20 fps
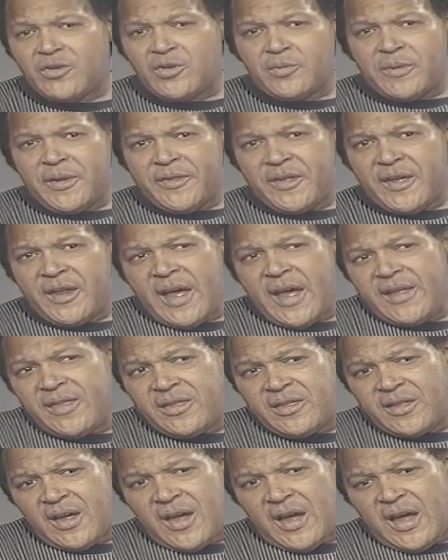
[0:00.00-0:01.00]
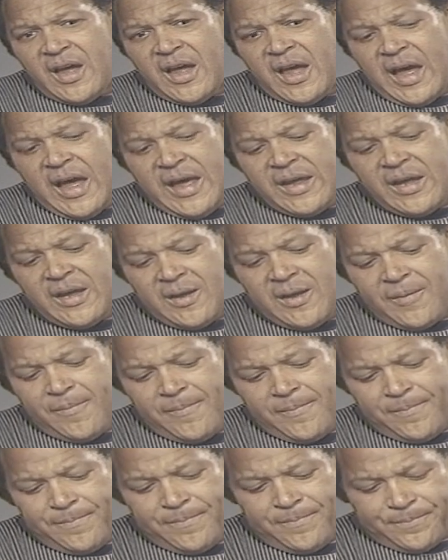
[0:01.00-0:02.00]
know about that.
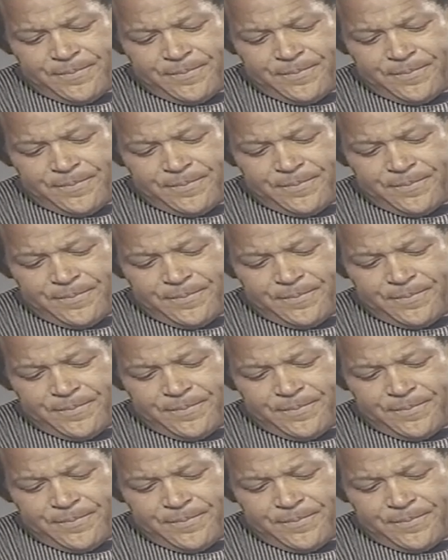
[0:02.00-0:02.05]
I'm